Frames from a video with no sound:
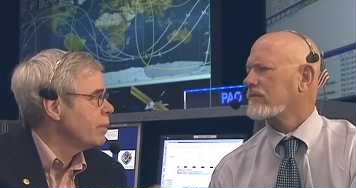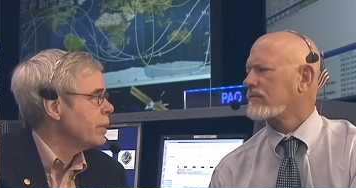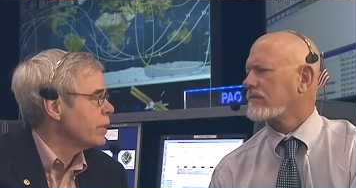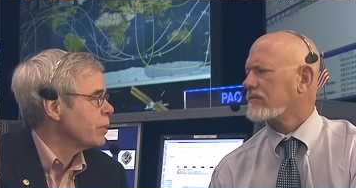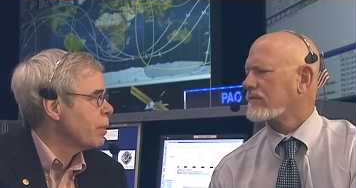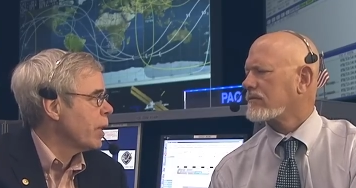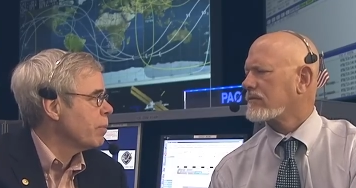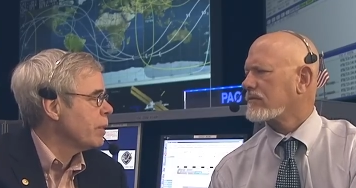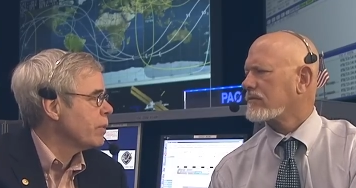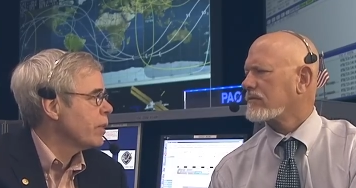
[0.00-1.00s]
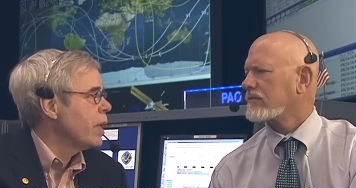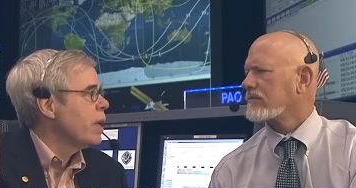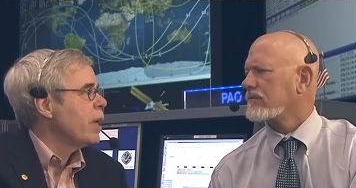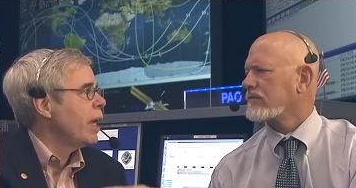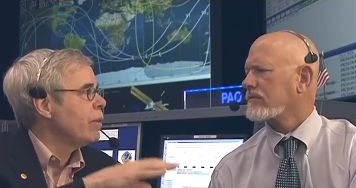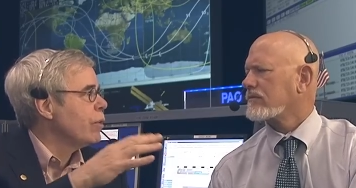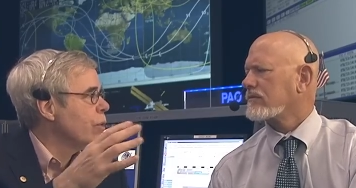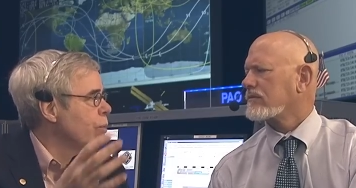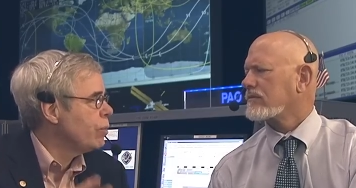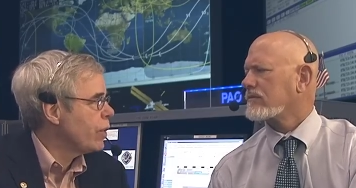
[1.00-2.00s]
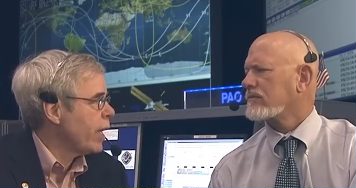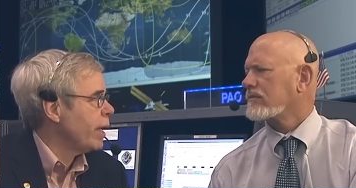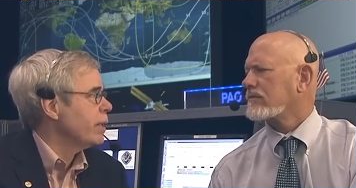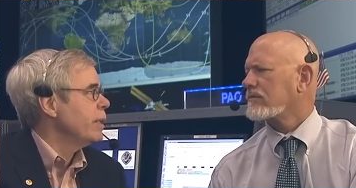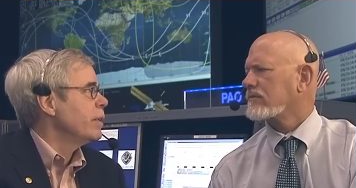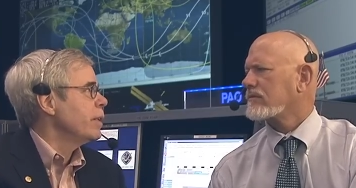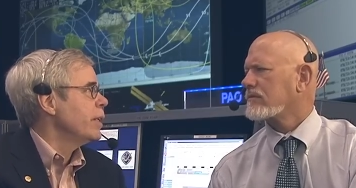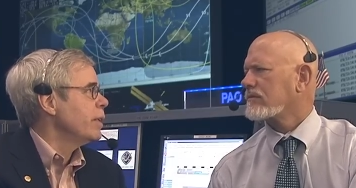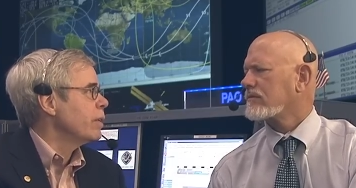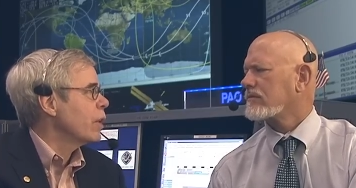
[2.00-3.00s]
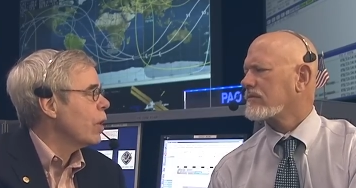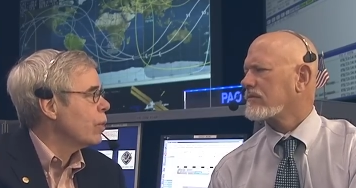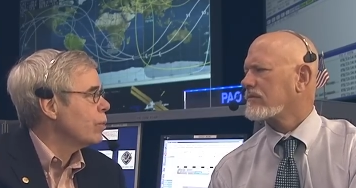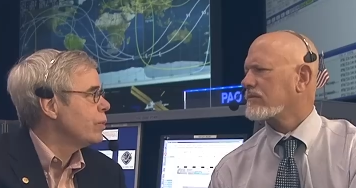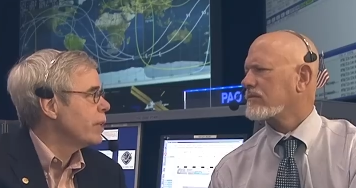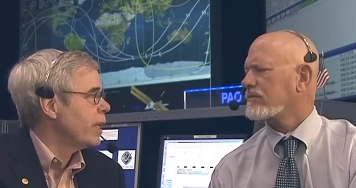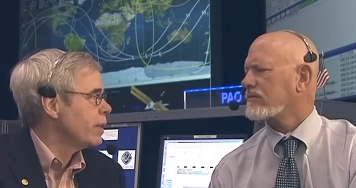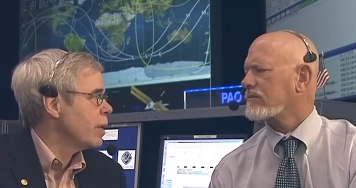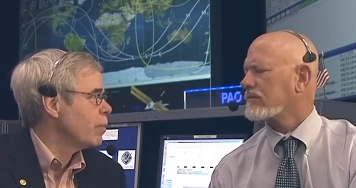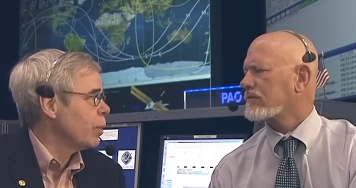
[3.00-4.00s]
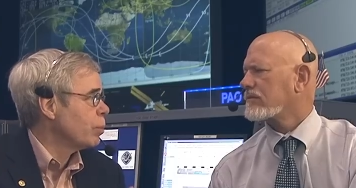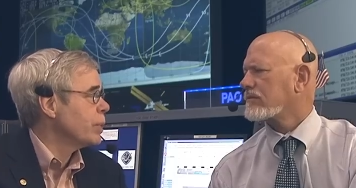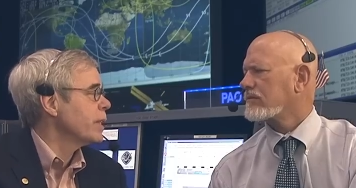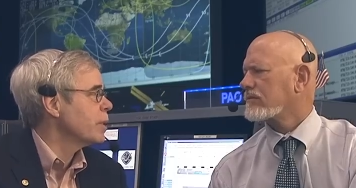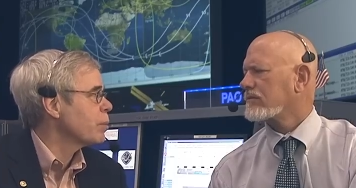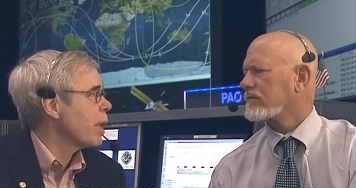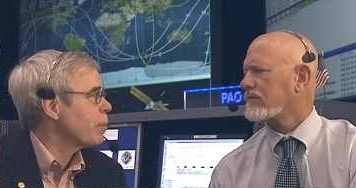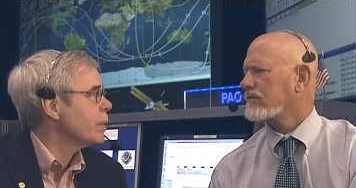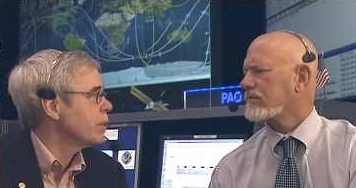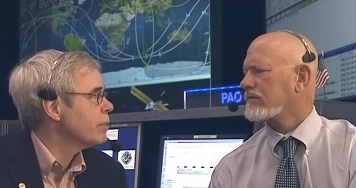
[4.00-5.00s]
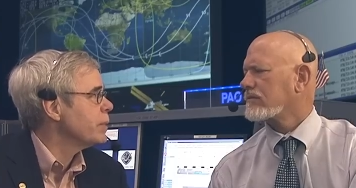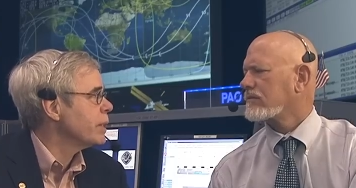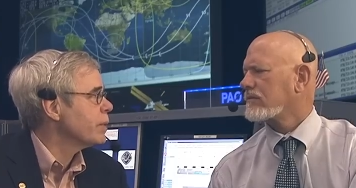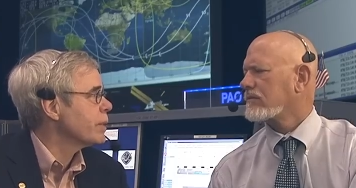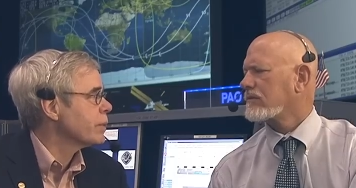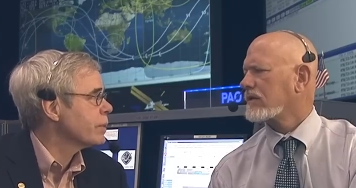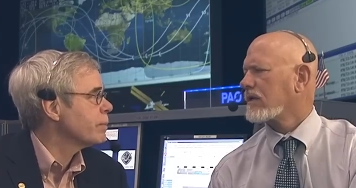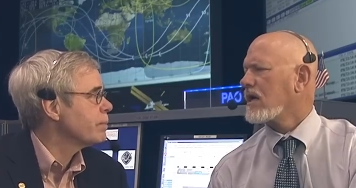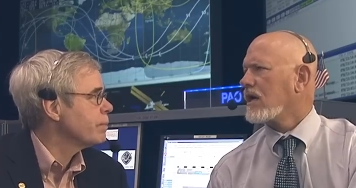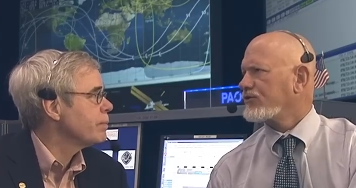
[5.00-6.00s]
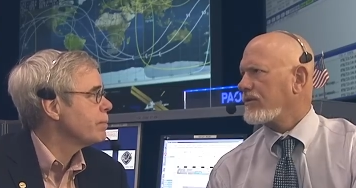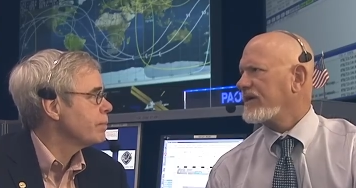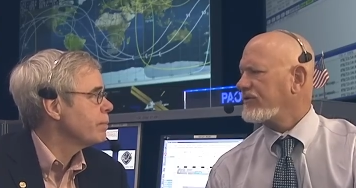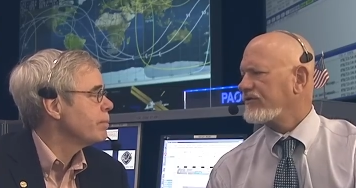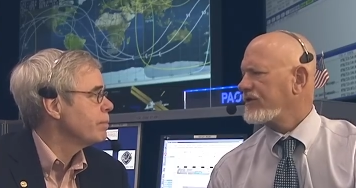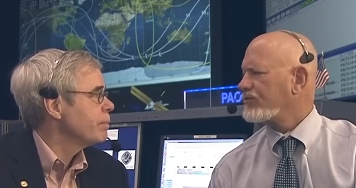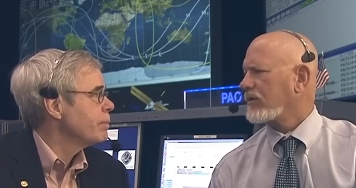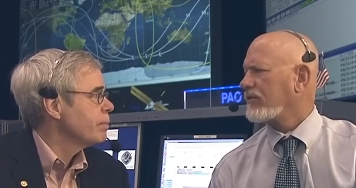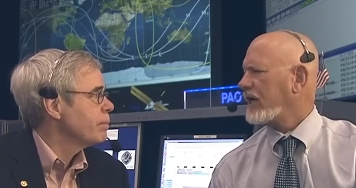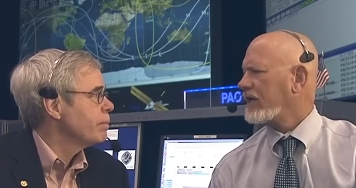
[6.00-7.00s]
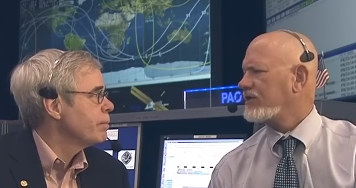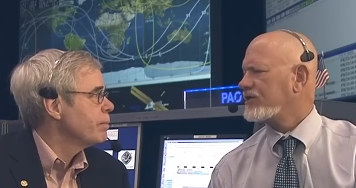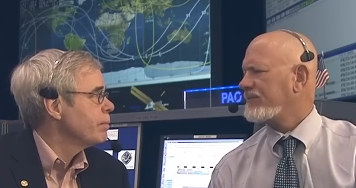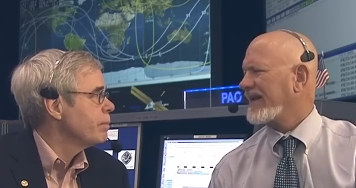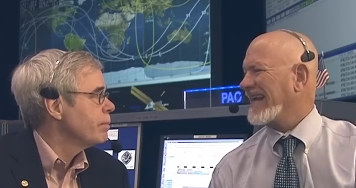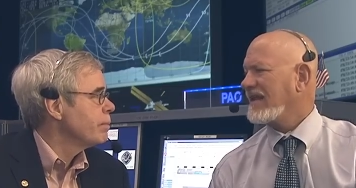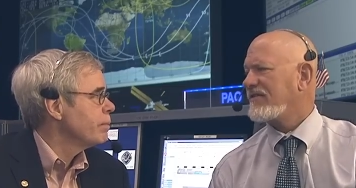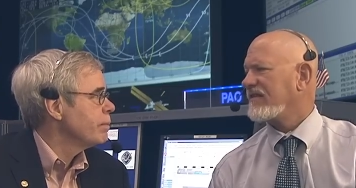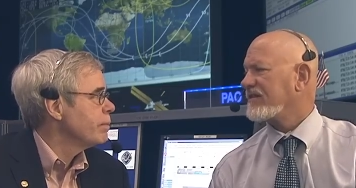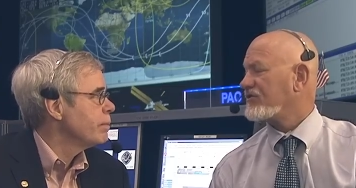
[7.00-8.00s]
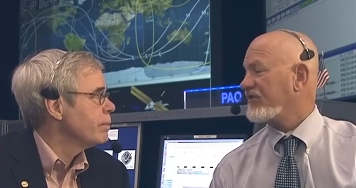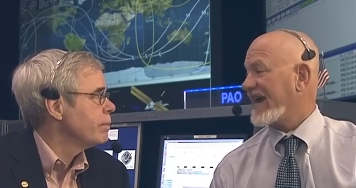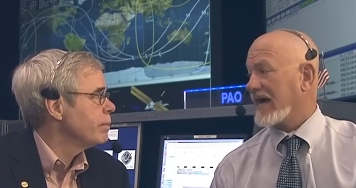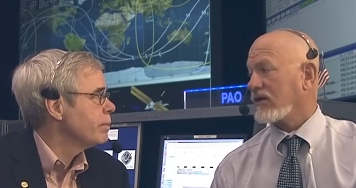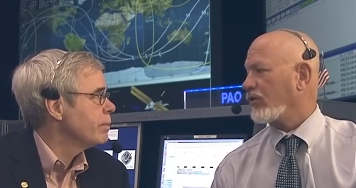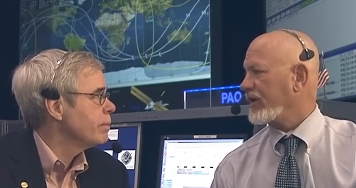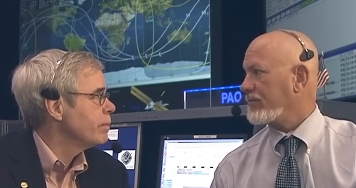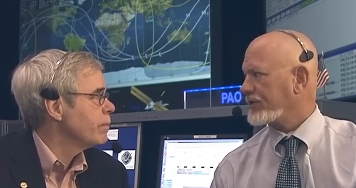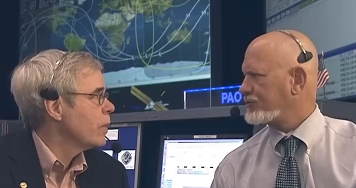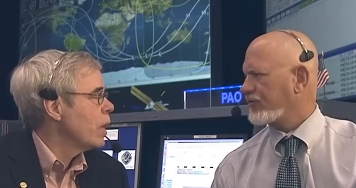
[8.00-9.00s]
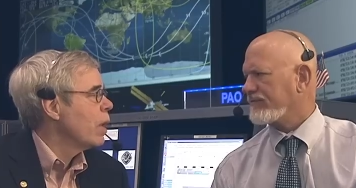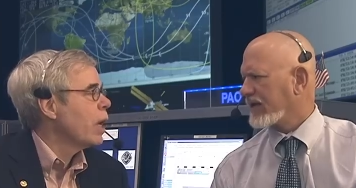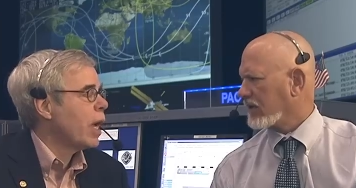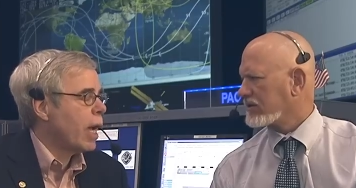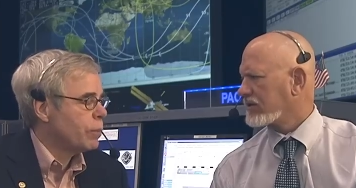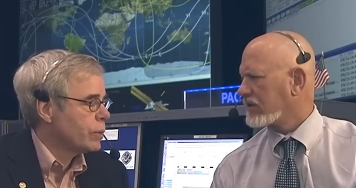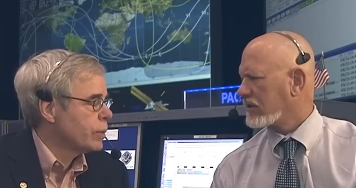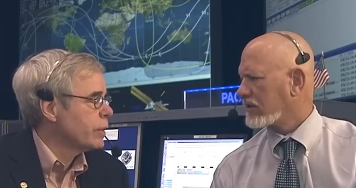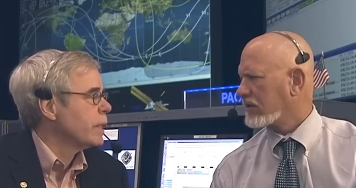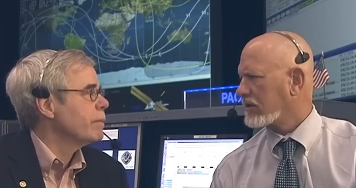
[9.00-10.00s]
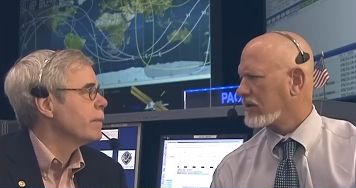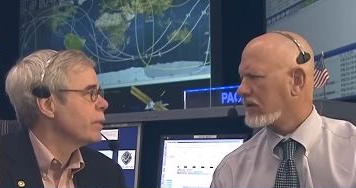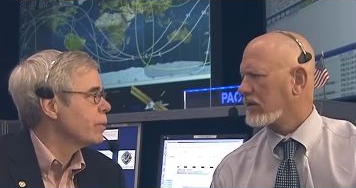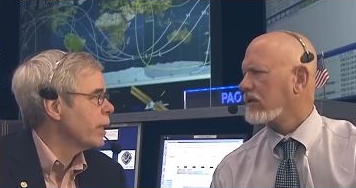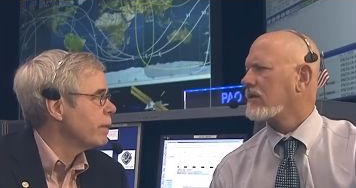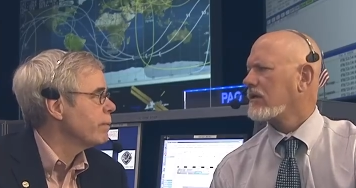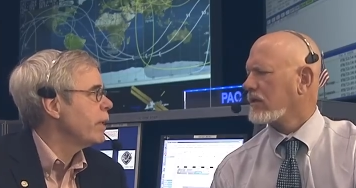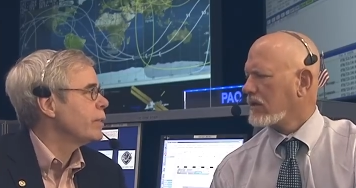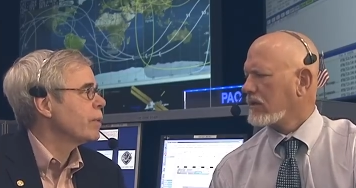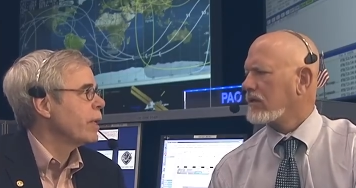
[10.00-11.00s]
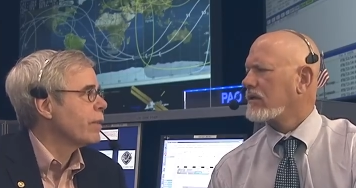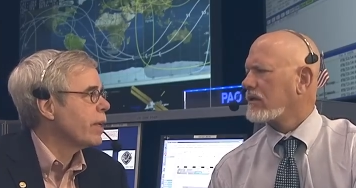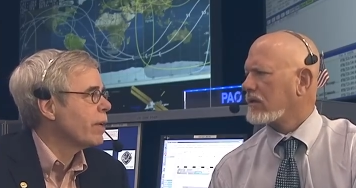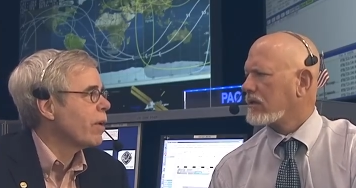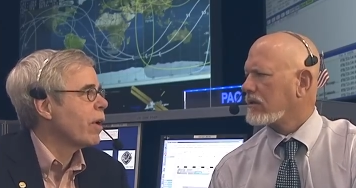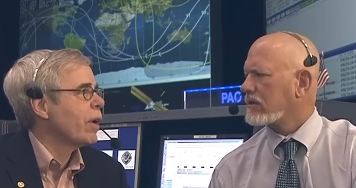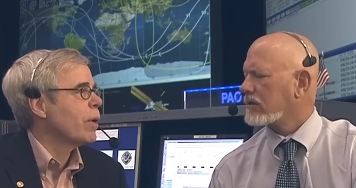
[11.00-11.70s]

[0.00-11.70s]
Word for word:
Speaker 1: these experiments and use that in, in codes that, that will predict the properties of materials.
Speaker 2: So, I'm guessing this would apply to just about anything that's an alloy, a mixture of metals. Absolutely,
Speaker 1: that's right. That's right. There are